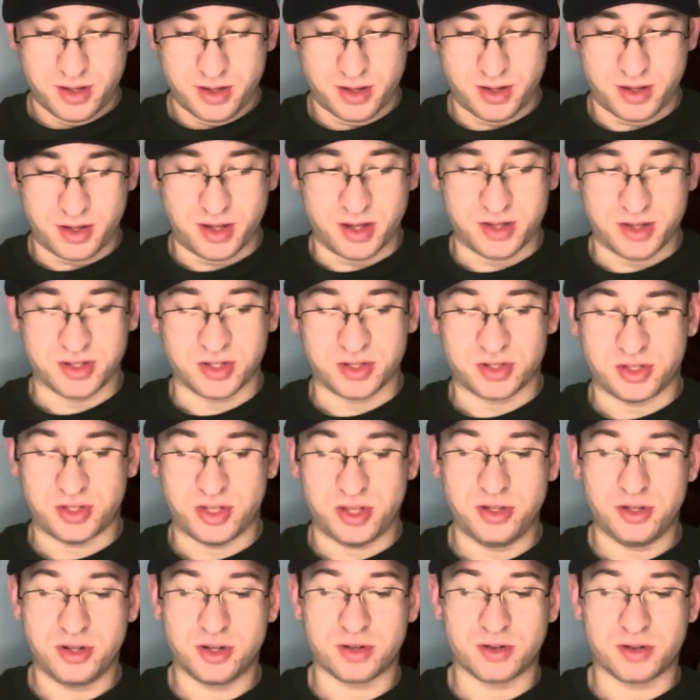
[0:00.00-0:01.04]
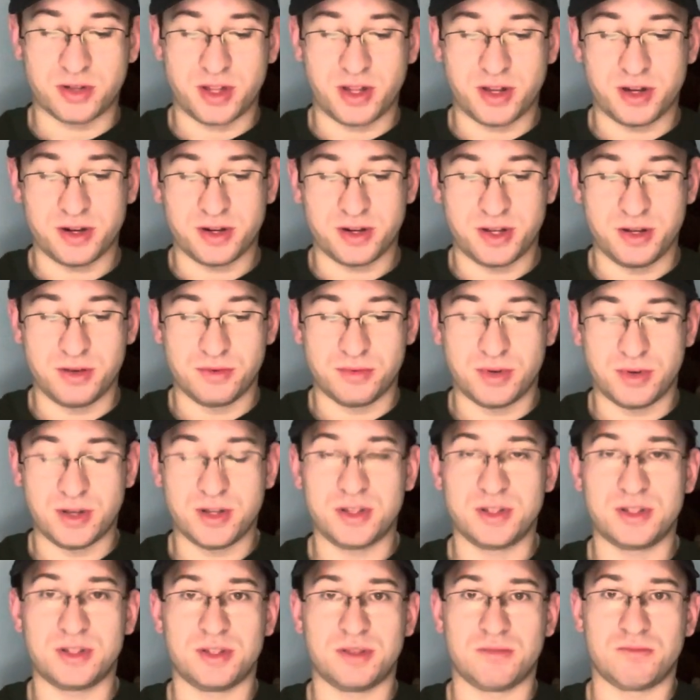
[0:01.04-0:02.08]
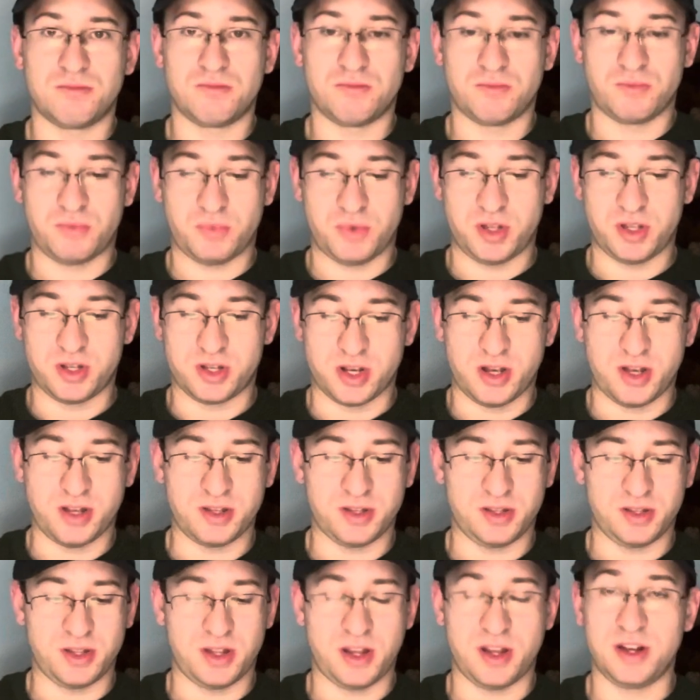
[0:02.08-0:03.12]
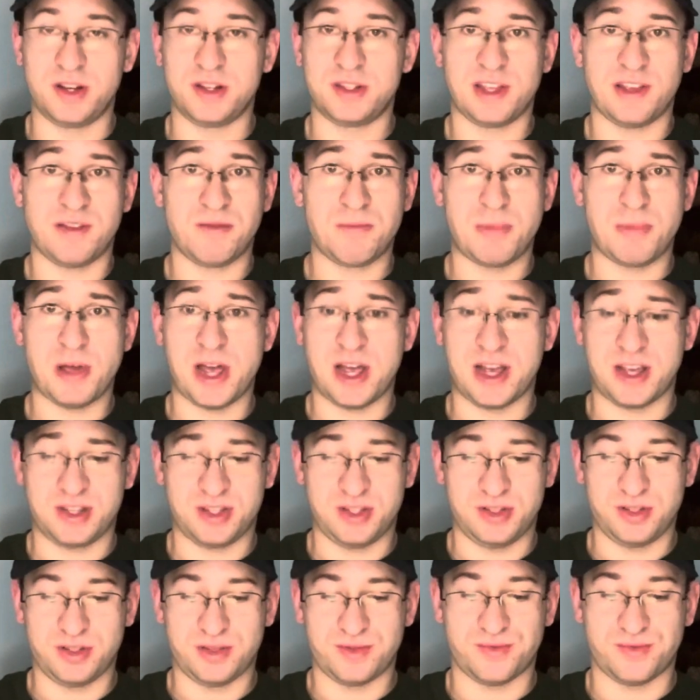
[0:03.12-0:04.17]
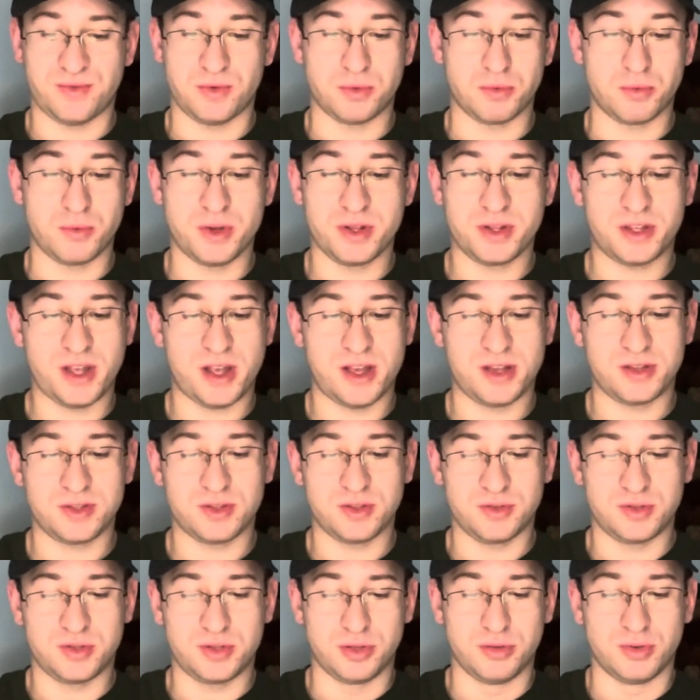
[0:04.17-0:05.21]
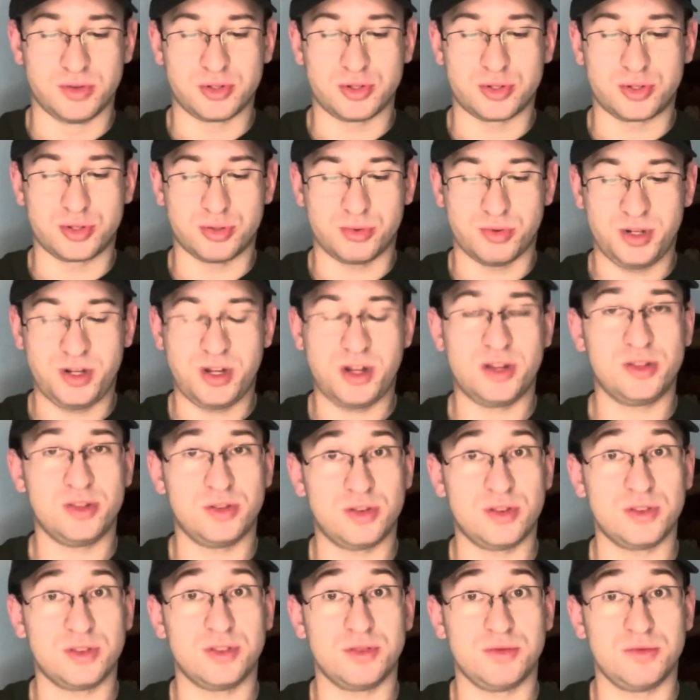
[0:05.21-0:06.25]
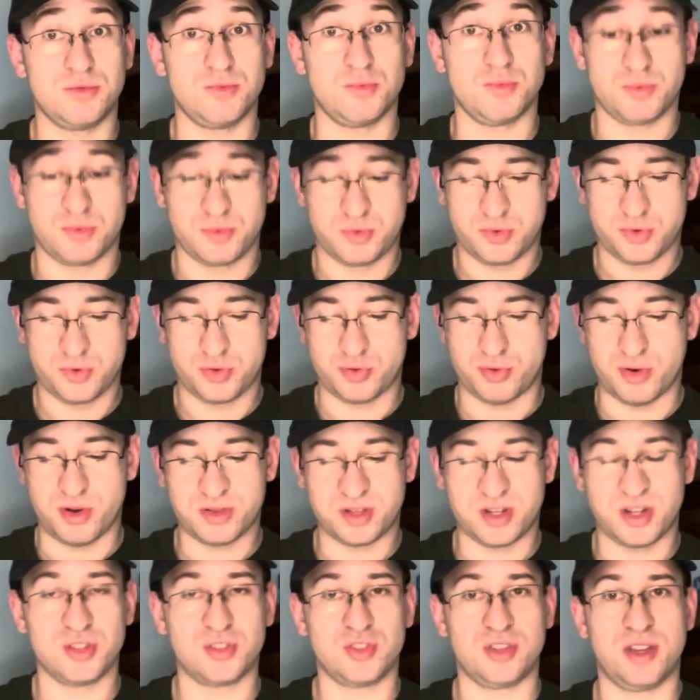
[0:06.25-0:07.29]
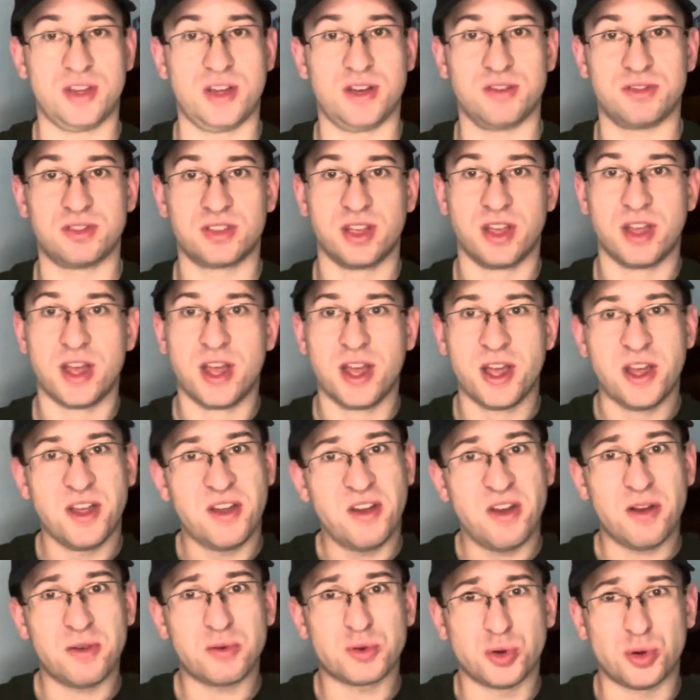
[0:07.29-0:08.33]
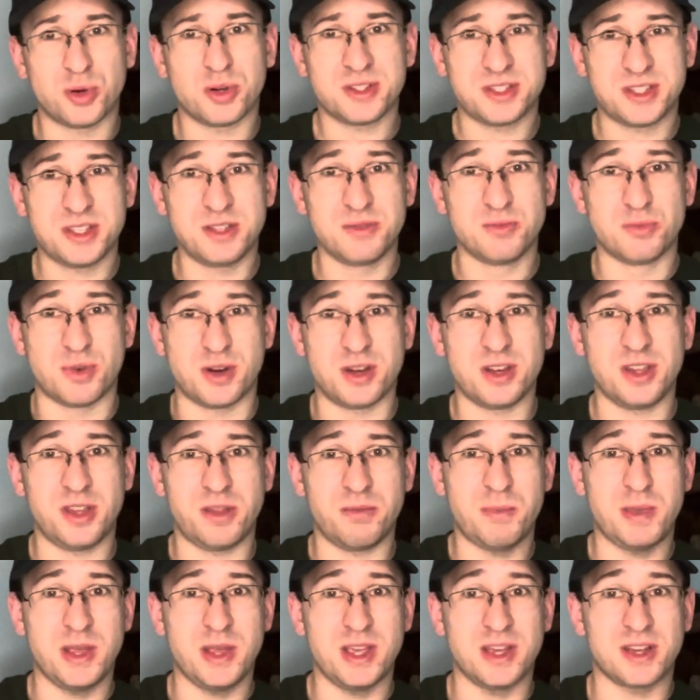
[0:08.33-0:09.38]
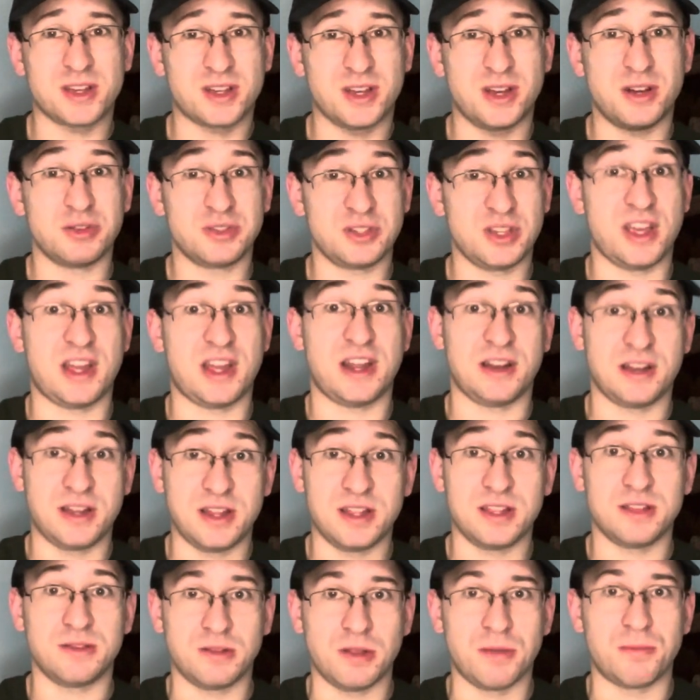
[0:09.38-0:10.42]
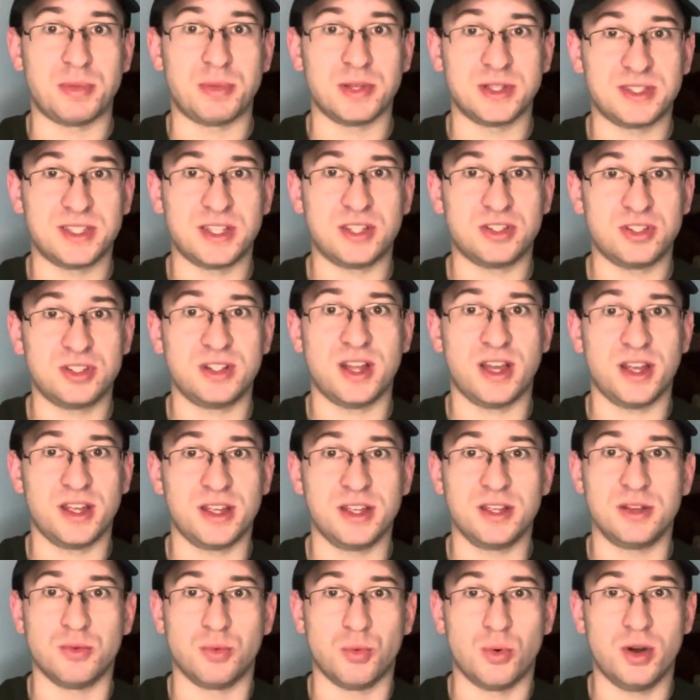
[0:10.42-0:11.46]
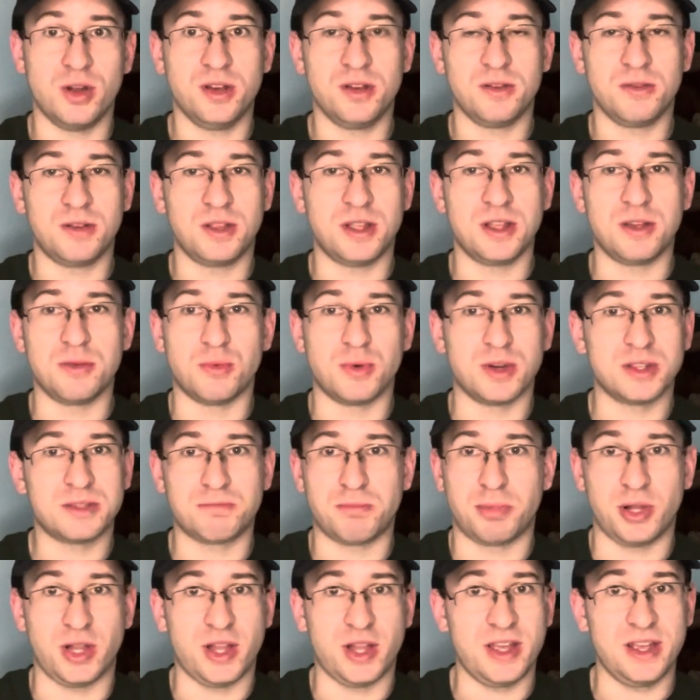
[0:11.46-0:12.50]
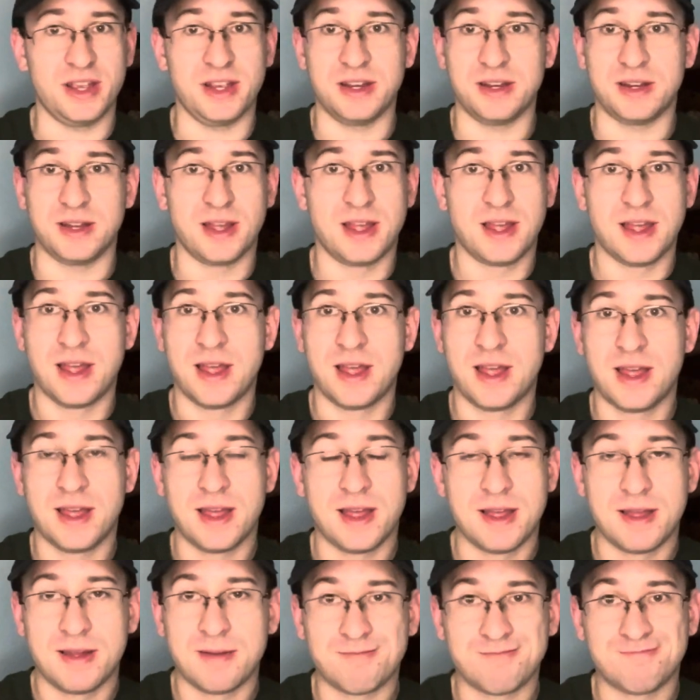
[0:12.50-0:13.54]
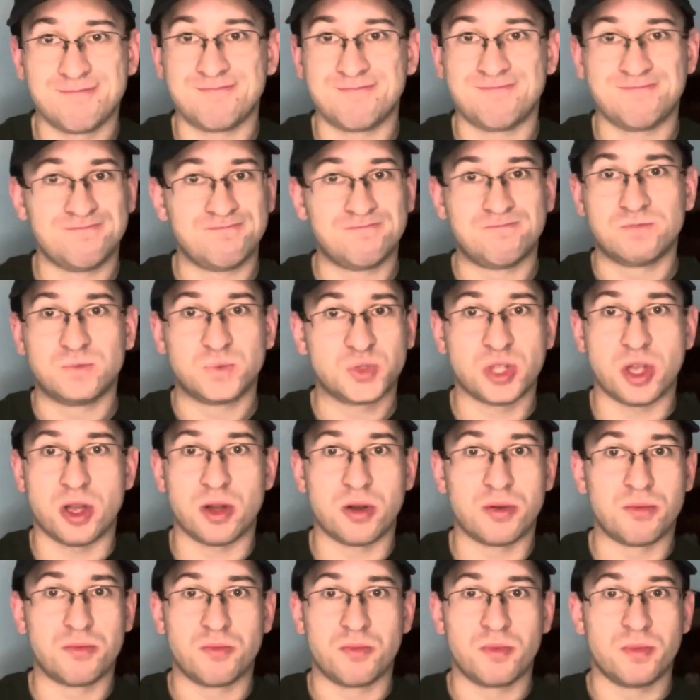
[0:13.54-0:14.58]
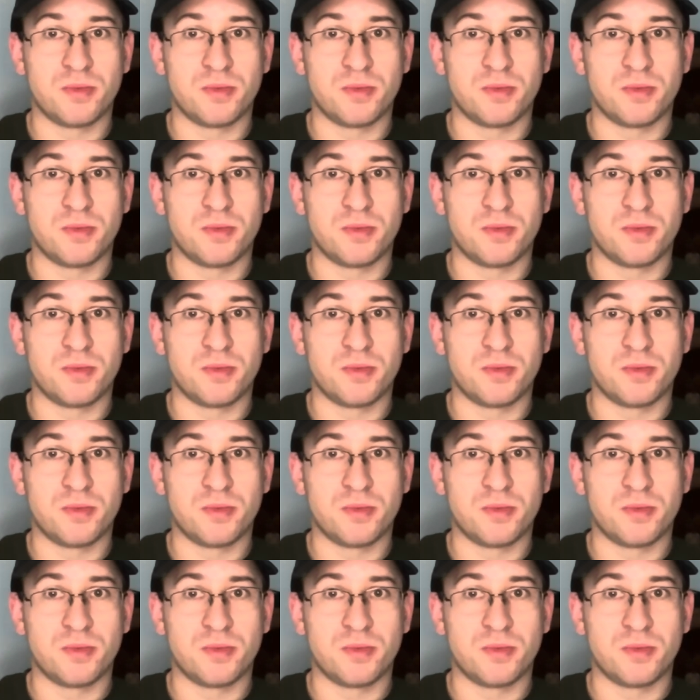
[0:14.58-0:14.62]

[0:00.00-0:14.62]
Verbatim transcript: Like as a senior there, he was he caught 87 passes for 1,229 yards and 12 touchdowns. Of course, he wanted to be a coach at his, the position that he won, he once played. So